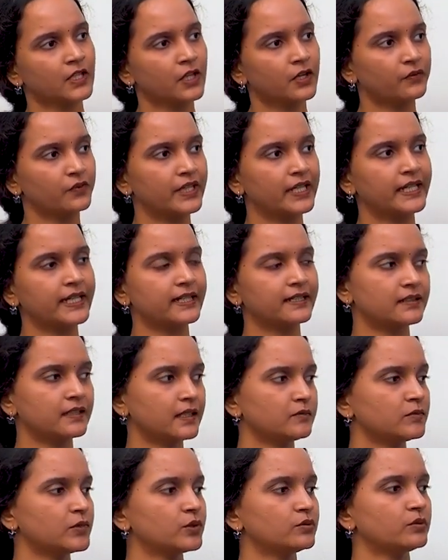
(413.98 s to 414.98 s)
we heat
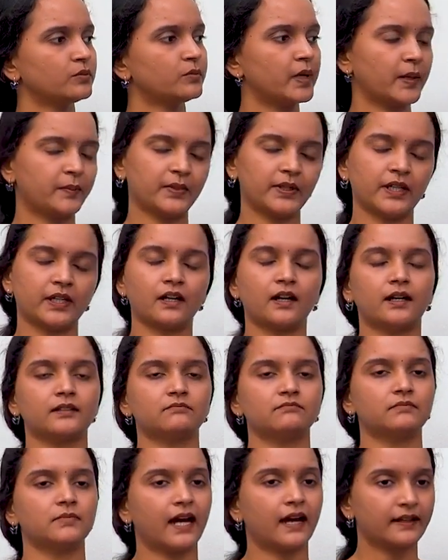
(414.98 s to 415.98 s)
them to maybe
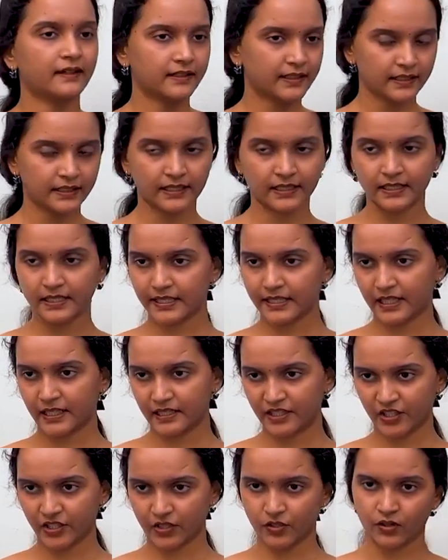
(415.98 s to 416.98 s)
100 degrees
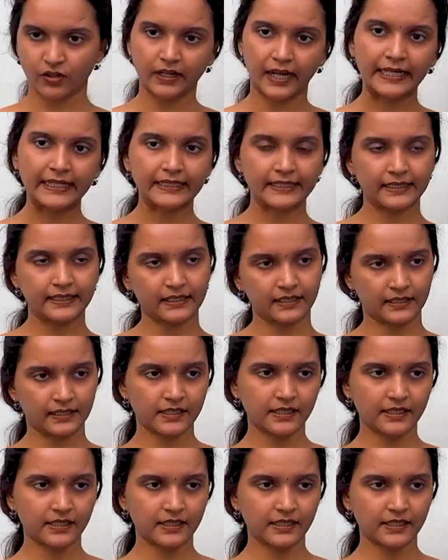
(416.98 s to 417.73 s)
Celsius or 90 degrees